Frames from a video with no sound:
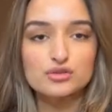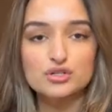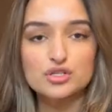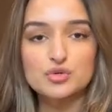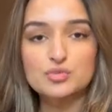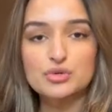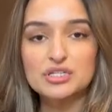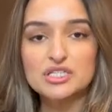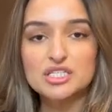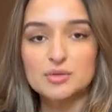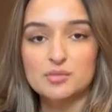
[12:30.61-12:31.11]
just
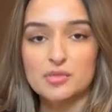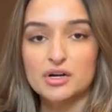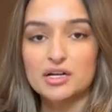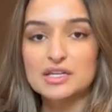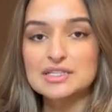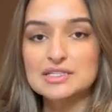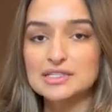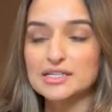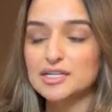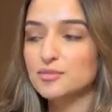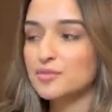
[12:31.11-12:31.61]
put some on
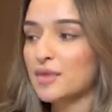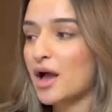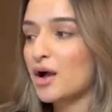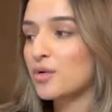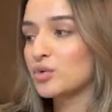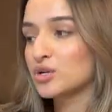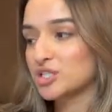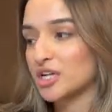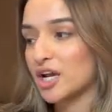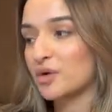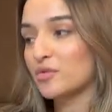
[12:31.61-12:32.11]
his lick mat,
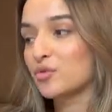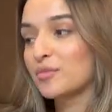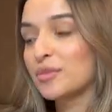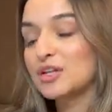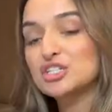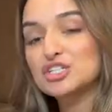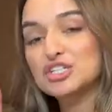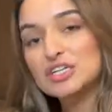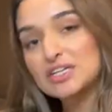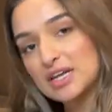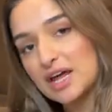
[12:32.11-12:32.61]
which I will
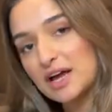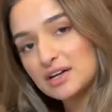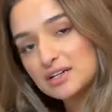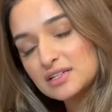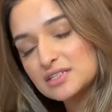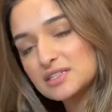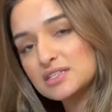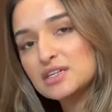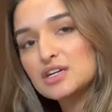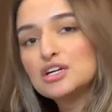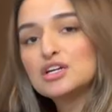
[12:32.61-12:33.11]
mention
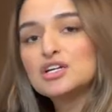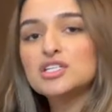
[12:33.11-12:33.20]
next.